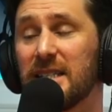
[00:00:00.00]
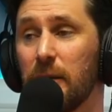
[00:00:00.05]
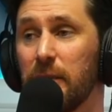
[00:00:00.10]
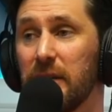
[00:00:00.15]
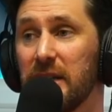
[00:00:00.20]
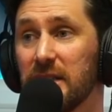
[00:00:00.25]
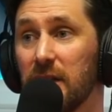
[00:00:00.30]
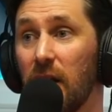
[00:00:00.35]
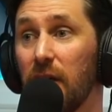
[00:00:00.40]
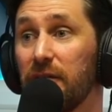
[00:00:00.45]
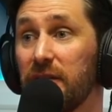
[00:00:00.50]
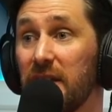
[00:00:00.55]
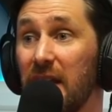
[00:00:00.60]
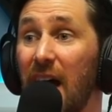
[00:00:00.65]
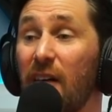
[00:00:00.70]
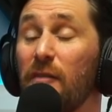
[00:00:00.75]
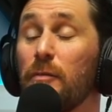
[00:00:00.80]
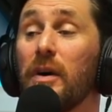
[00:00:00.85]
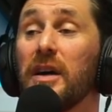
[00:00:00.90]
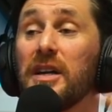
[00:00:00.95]
somebody's life than
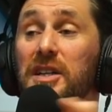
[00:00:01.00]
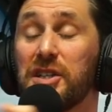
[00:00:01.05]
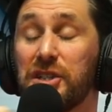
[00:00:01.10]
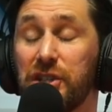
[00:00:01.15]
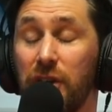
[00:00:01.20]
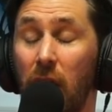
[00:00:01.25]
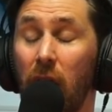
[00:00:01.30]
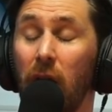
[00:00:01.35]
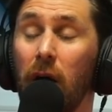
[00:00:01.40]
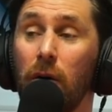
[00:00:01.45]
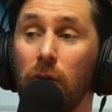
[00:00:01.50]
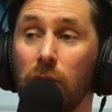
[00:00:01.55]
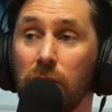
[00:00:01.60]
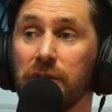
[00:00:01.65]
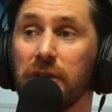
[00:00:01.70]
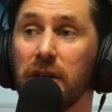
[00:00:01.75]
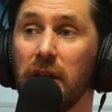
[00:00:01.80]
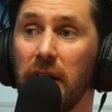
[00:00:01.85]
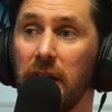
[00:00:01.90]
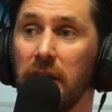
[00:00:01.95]
have yeah. my
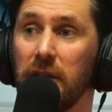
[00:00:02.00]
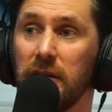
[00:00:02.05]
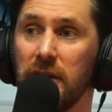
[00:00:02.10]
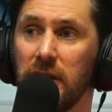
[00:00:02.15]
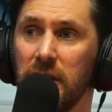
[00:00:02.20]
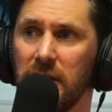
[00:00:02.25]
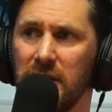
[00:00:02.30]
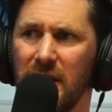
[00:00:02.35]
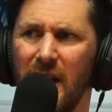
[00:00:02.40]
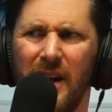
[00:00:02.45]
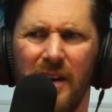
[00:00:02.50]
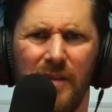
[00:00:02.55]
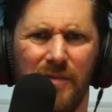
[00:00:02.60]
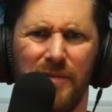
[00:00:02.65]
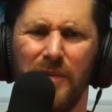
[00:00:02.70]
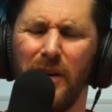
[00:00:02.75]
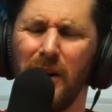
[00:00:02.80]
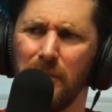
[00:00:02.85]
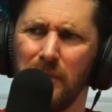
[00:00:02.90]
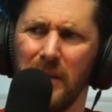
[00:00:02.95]
child. Like, yeah, yeah,
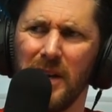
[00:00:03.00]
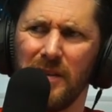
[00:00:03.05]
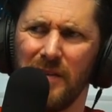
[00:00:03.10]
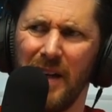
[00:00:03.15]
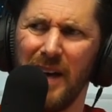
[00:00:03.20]
fuck me.